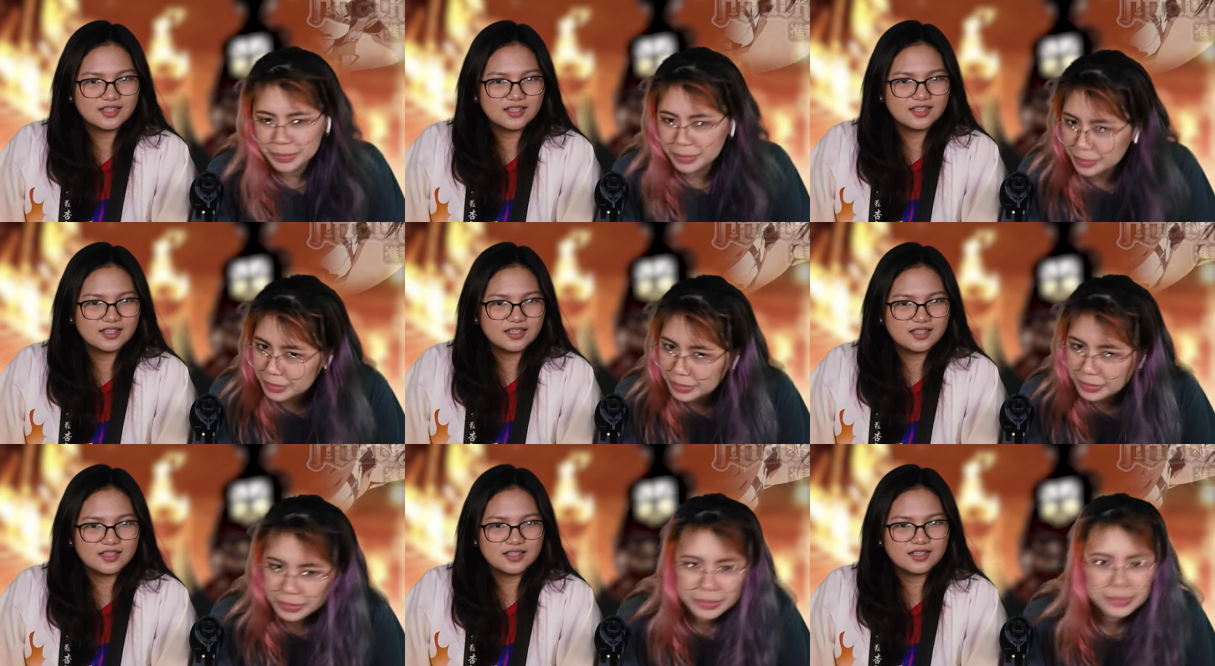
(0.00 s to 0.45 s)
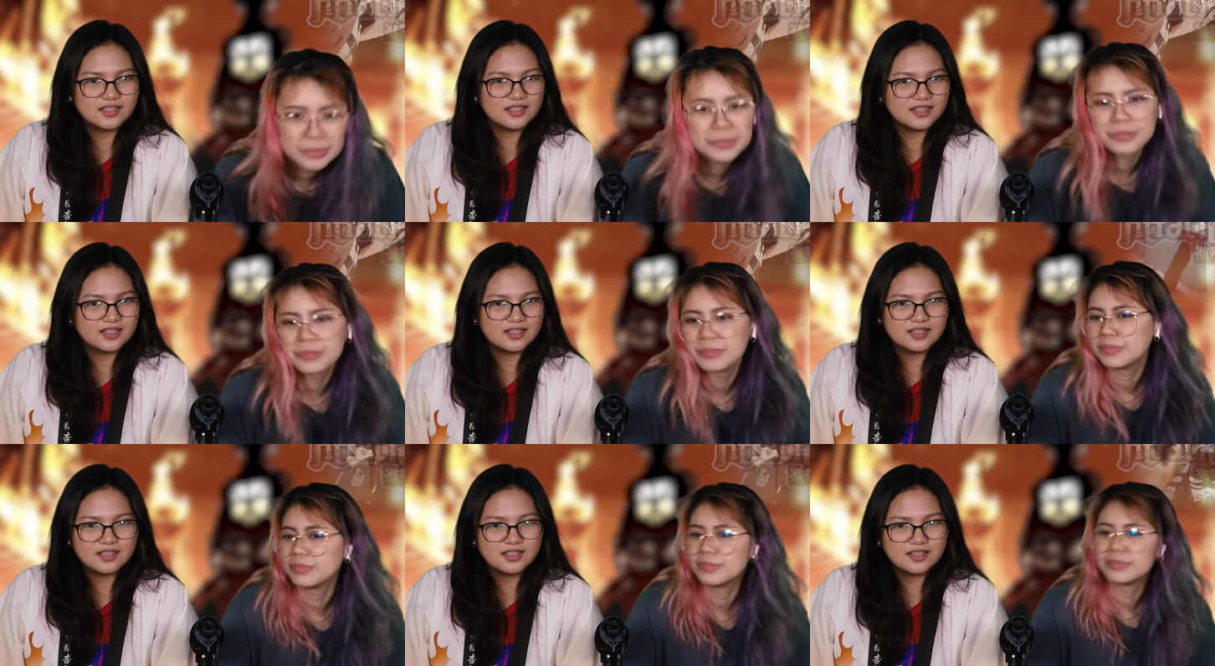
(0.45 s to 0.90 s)

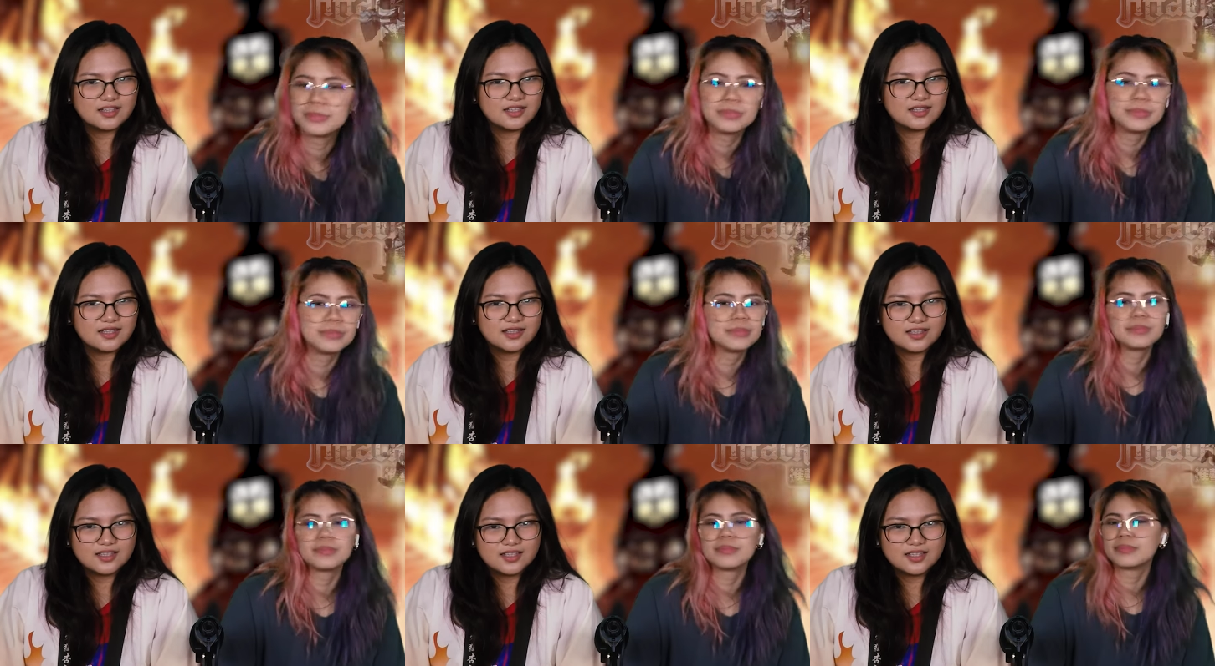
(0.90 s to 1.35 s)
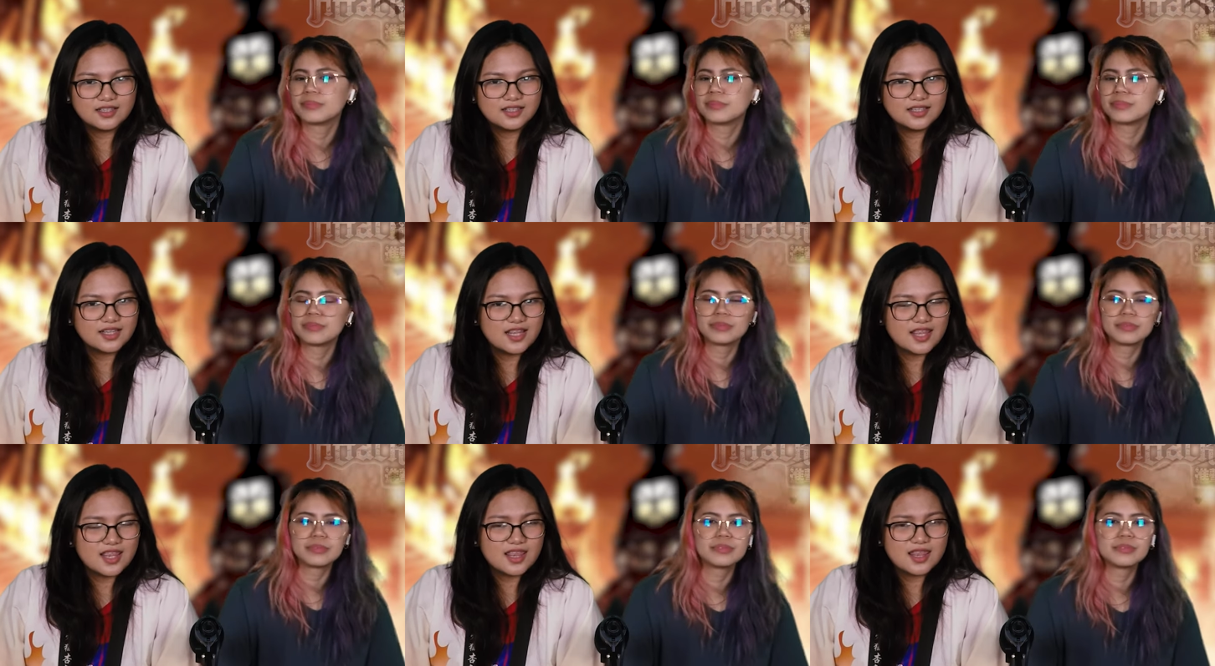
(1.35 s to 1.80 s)

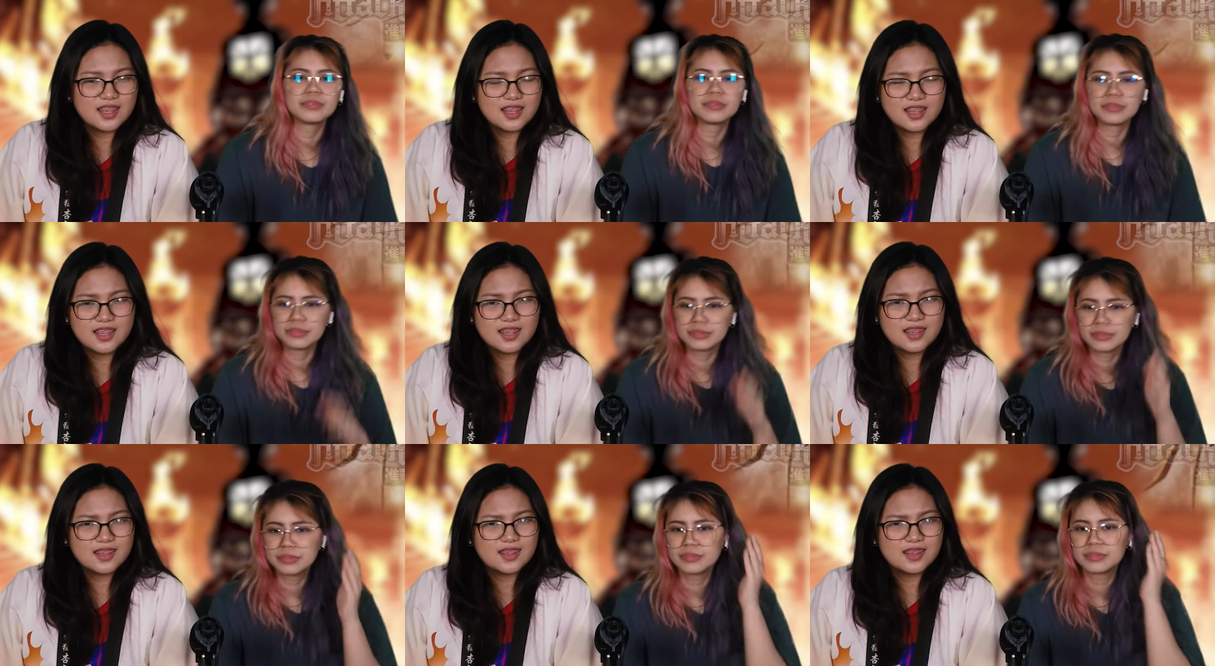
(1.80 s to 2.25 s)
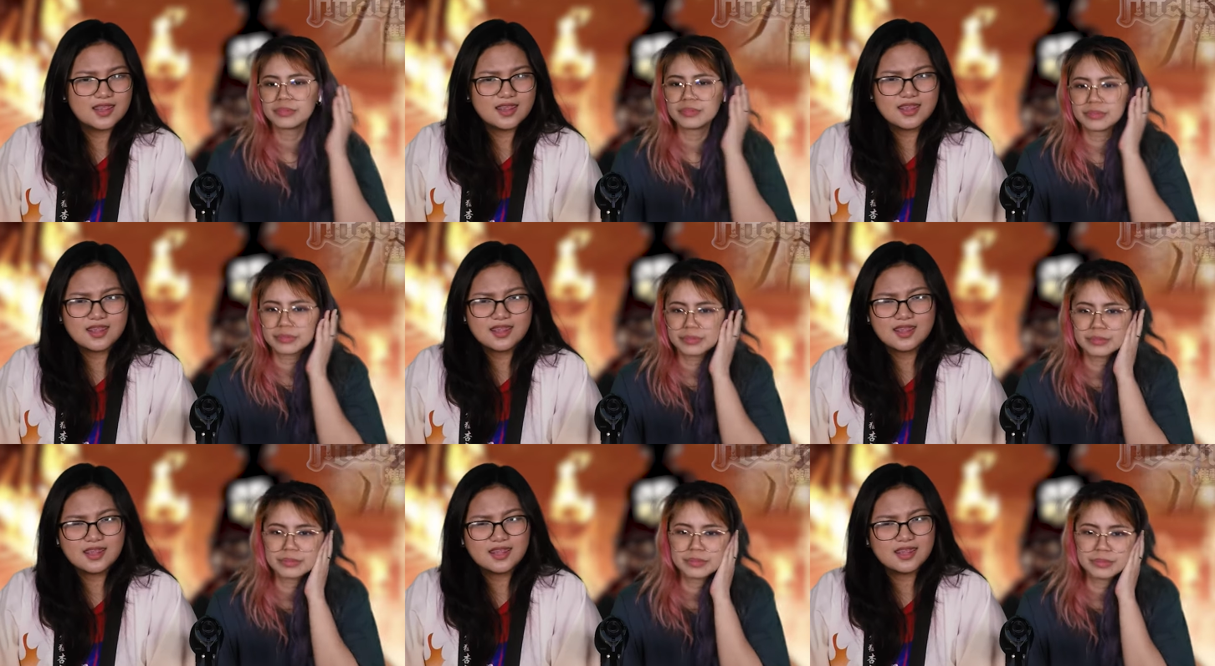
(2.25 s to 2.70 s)

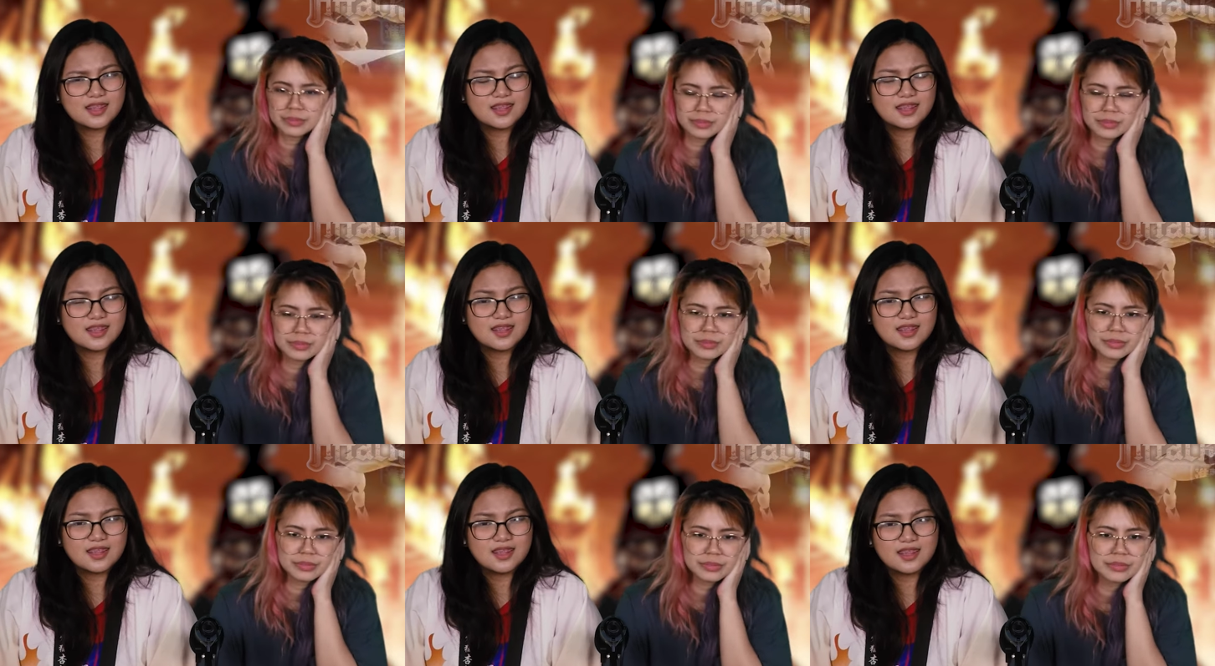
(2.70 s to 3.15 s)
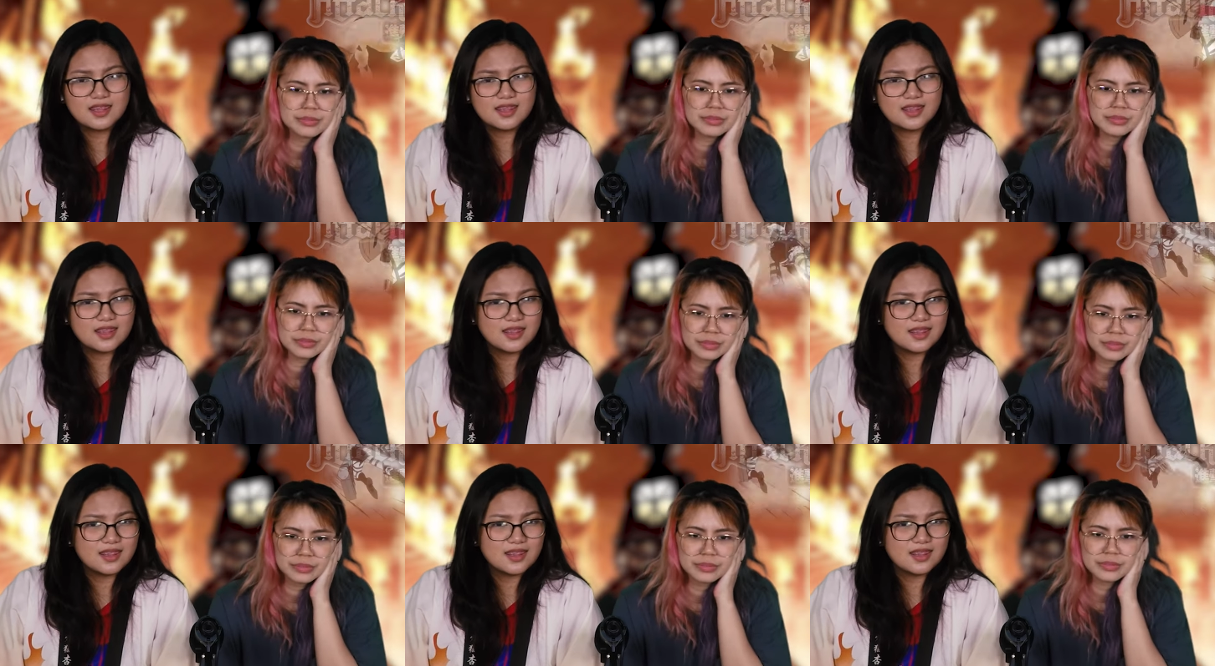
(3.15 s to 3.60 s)

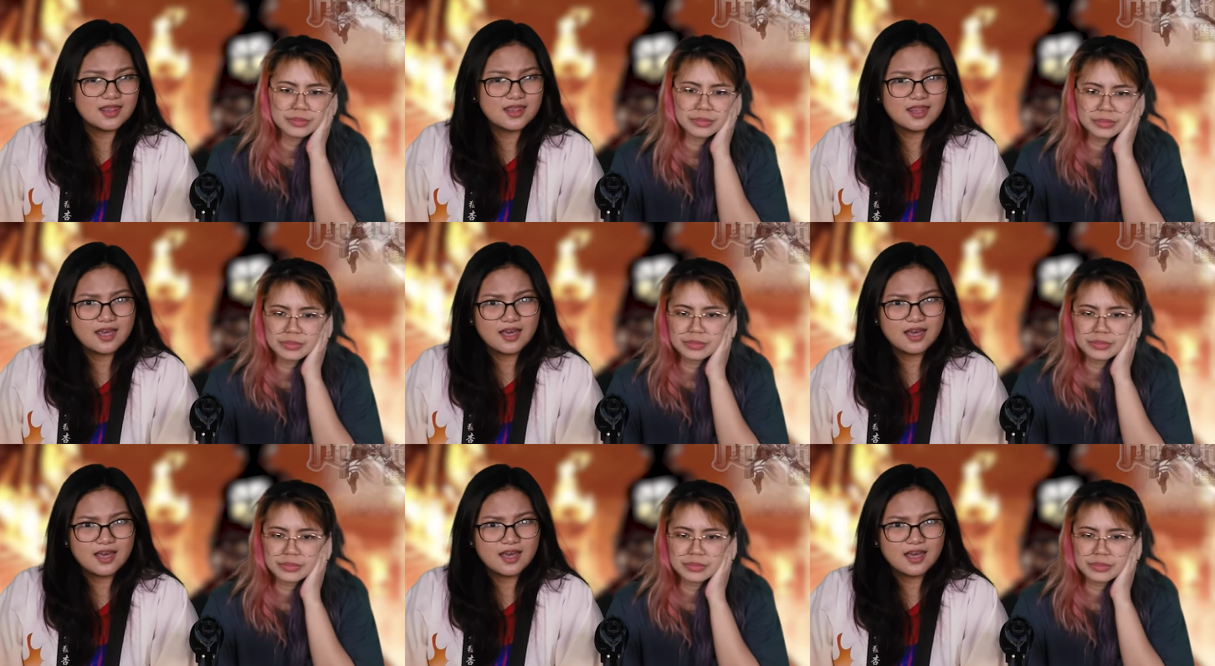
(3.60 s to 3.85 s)
Nobody speaks.